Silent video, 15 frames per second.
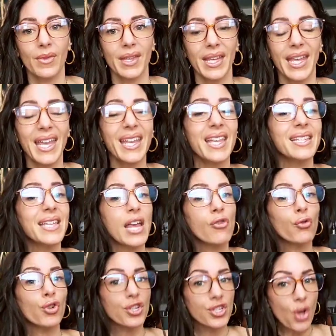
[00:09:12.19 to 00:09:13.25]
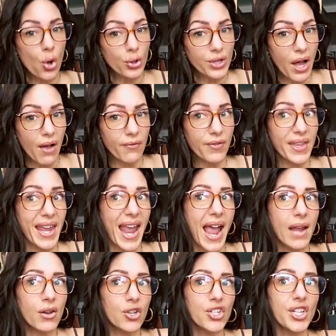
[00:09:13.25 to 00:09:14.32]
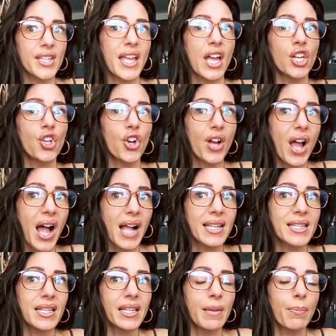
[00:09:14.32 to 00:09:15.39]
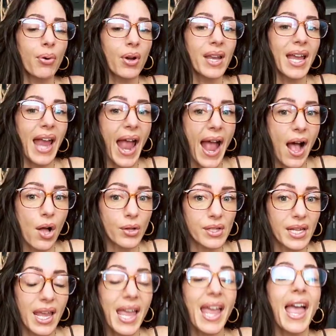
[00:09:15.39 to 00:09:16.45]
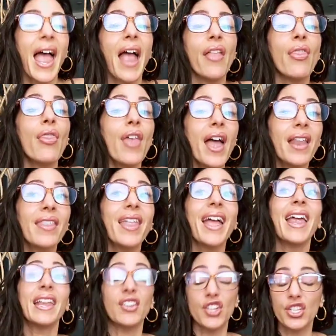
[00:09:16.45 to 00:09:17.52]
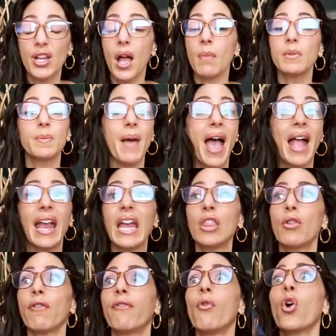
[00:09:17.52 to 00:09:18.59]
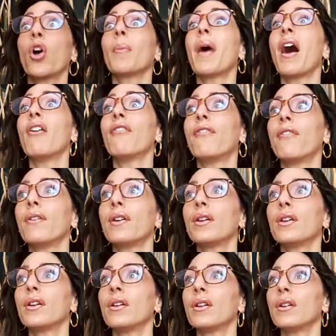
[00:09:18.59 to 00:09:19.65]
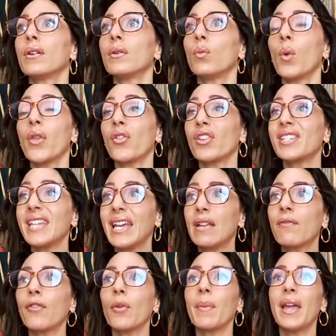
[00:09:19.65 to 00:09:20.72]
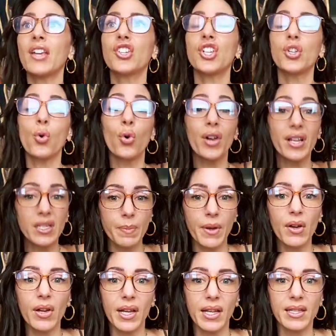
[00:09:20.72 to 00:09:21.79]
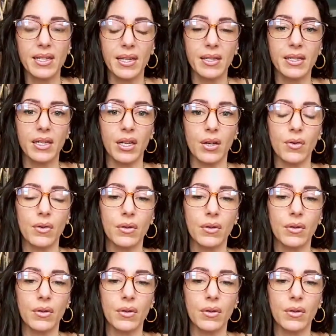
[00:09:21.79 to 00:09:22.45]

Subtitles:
It is a result of the energy that you're constantly putting out. And then it just comes back in the form of whether it's information or experiences to you.